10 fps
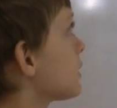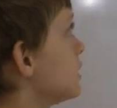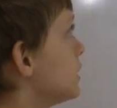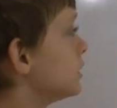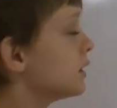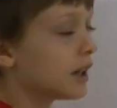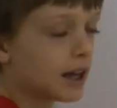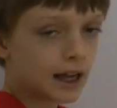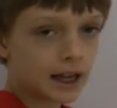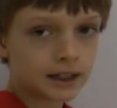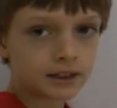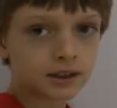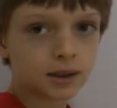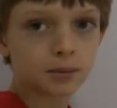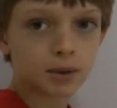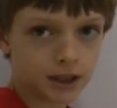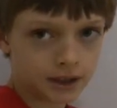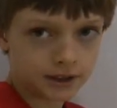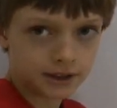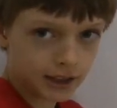And 8
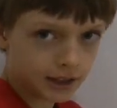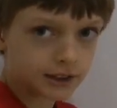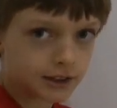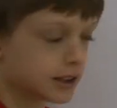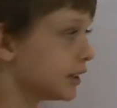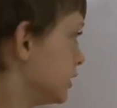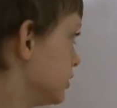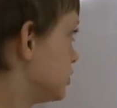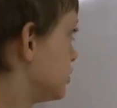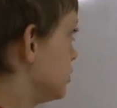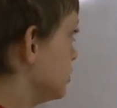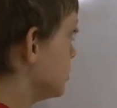minus 6 is 2.